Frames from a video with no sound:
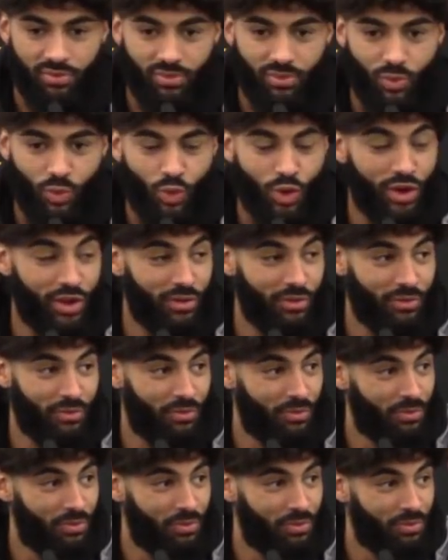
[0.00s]
one
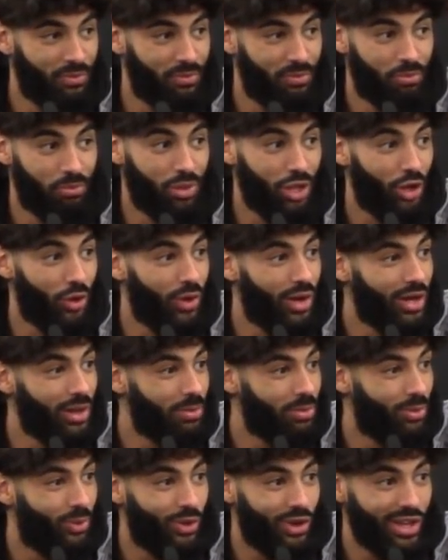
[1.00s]
blow up,
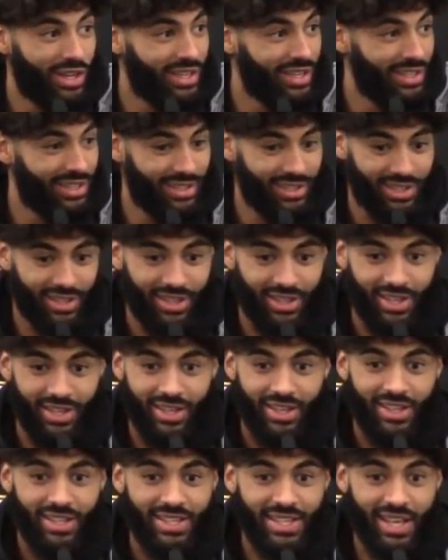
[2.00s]
one
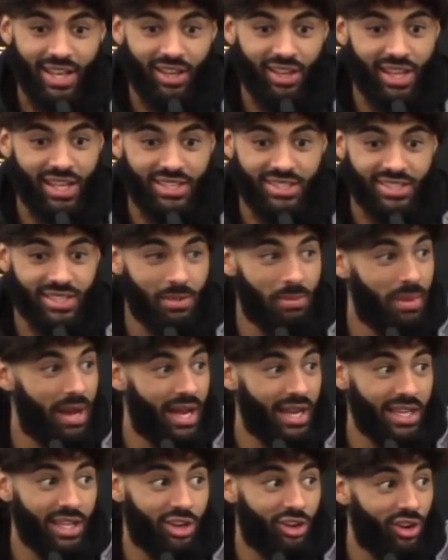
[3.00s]
yell at
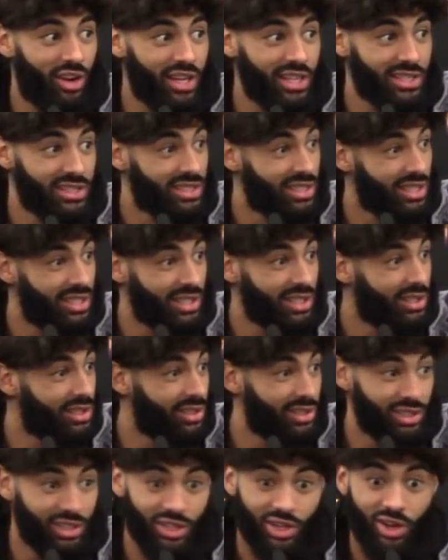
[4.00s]
somebody crazy,
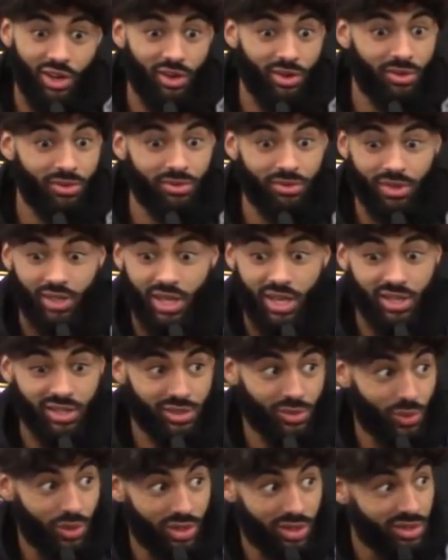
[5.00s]
you know,
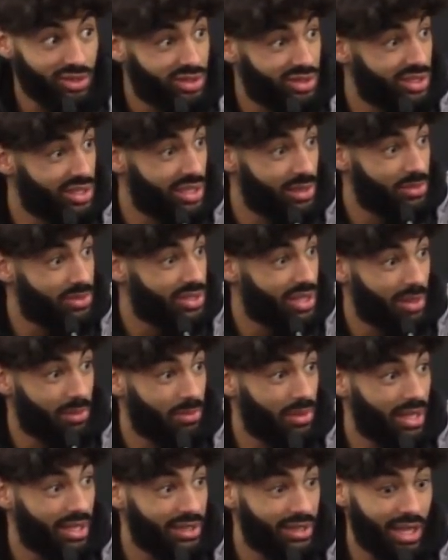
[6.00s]
cuss word slip, something
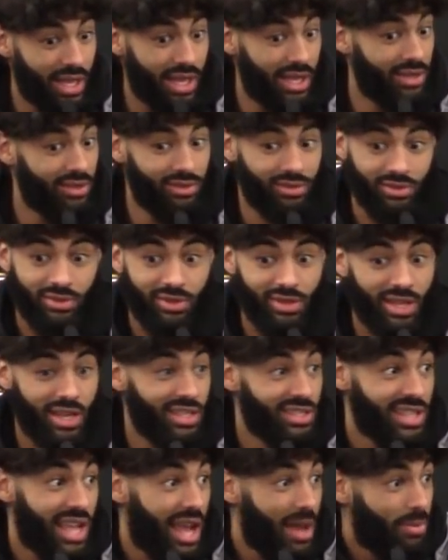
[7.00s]
like that. That
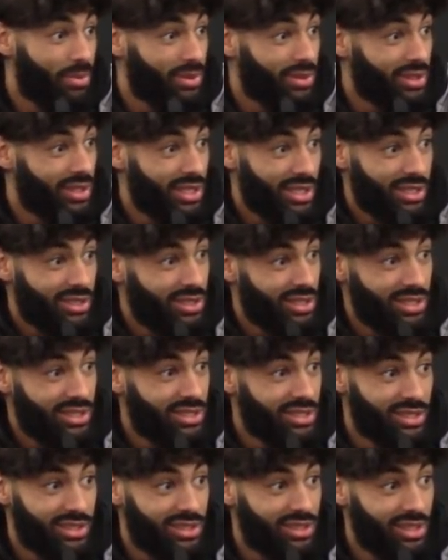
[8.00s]
doesn't happen. It's
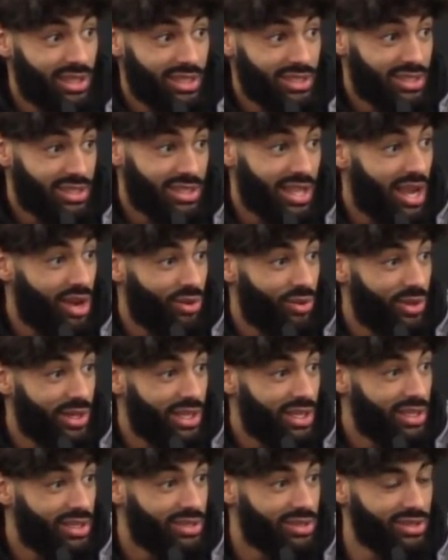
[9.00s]
just not who he
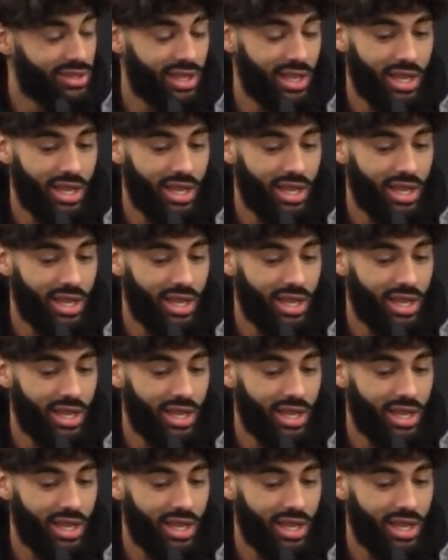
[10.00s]
is.